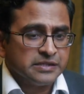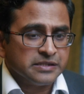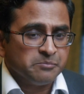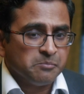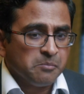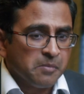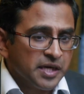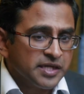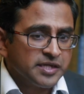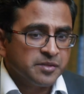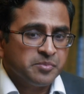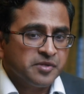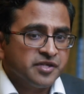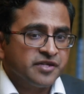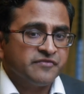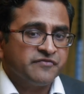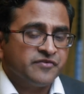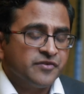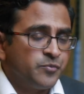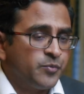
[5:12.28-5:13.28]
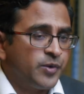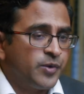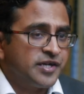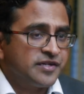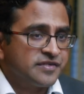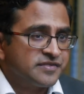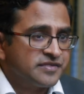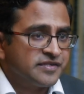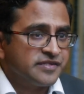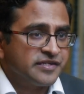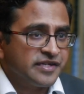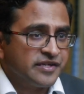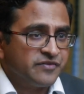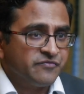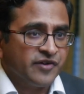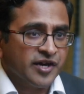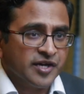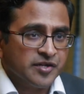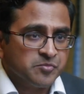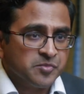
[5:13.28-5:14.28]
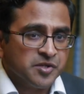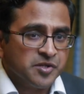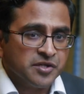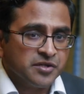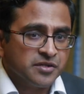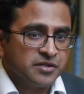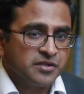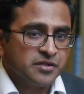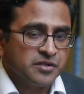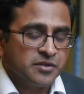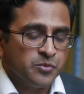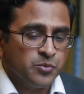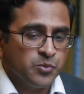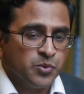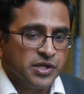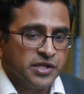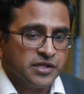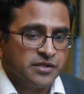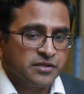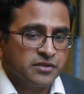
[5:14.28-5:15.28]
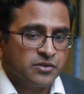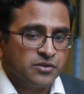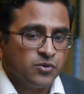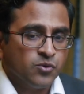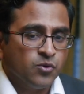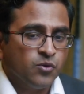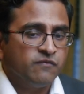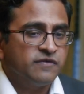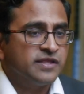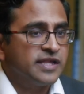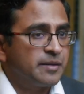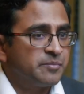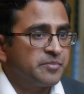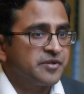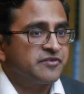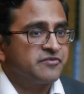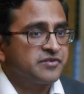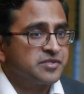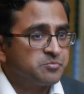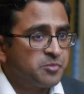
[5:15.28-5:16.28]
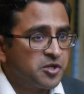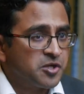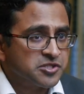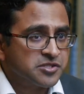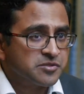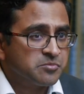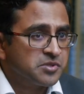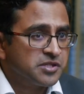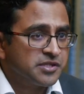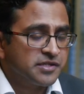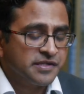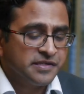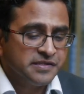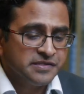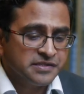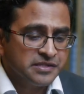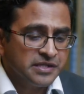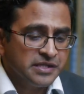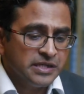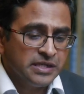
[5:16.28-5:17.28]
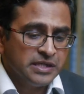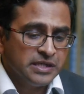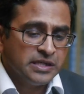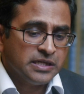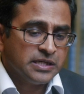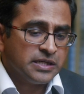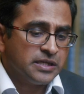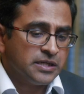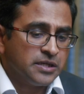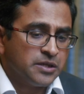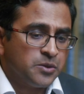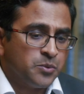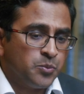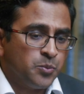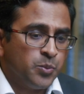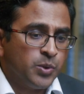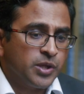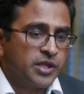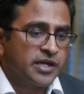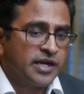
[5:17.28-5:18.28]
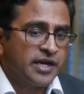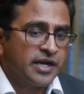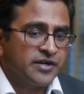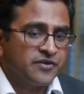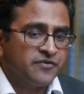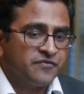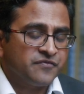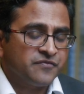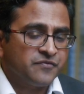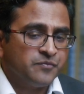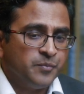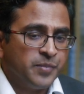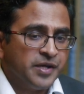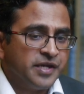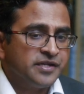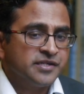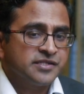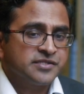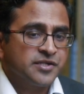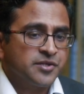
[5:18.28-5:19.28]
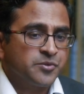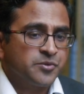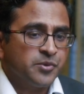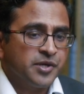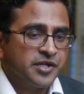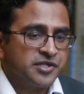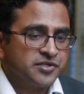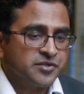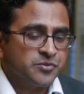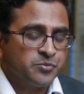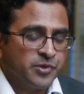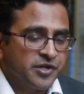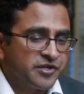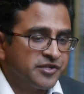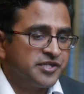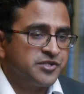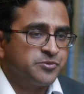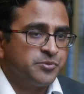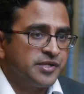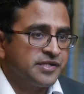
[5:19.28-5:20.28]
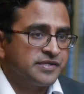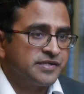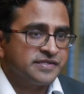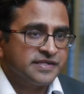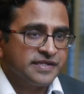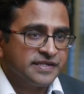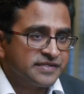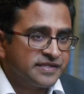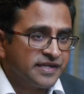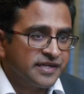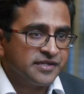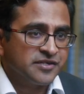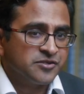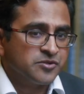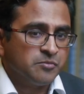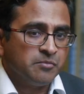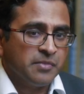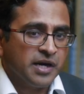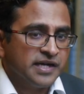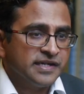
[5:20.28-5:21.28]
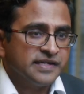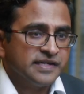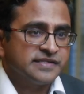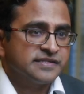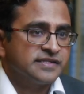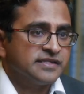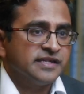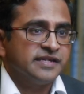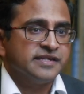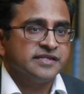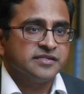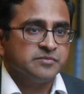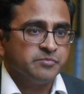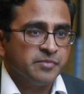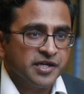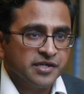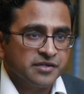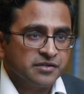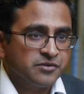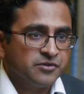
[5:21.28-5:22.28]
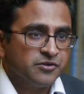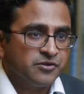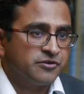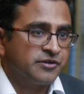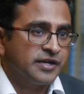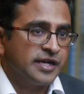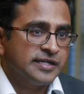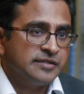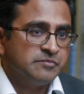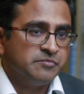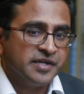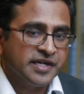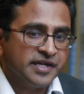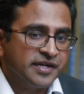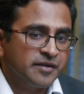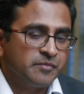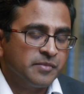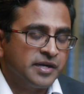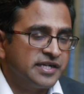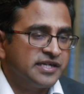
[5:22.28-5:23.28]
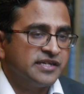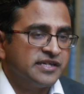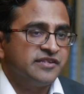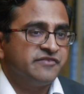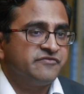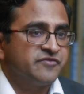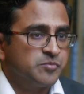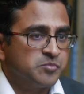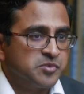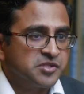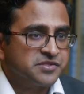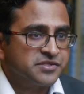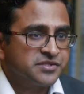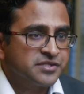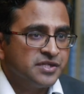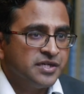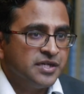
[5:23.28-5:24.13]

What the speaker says: Multiple different vendors in the environment with overlapping responsibilities will kind of be in a situation where each vendor says, hey, my SLA is met, or I am meeting my deliverables.